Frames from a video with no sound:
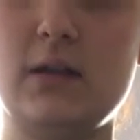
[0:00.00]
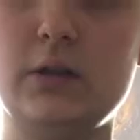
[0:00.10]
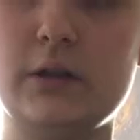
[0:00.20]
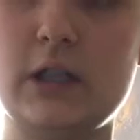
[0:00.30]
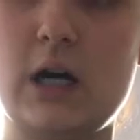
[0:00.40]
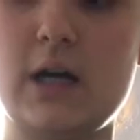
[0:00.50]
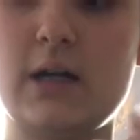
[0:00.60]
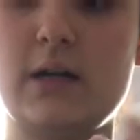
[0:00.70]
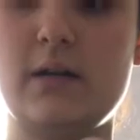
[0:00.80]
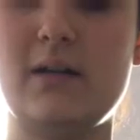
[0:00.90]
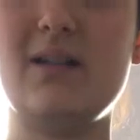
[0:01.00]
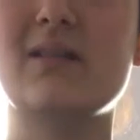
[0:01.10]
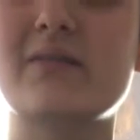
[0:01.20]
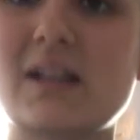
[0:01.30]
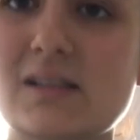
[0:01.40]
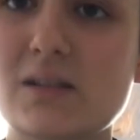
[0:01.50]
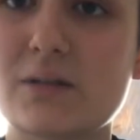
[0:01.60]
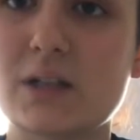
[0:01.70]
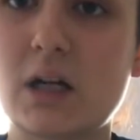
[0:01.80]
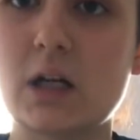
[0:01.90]
the lure lock. I don't know if that's a
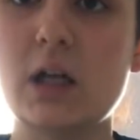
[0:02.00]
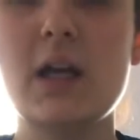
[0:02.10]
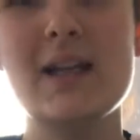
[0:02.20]
lure lock.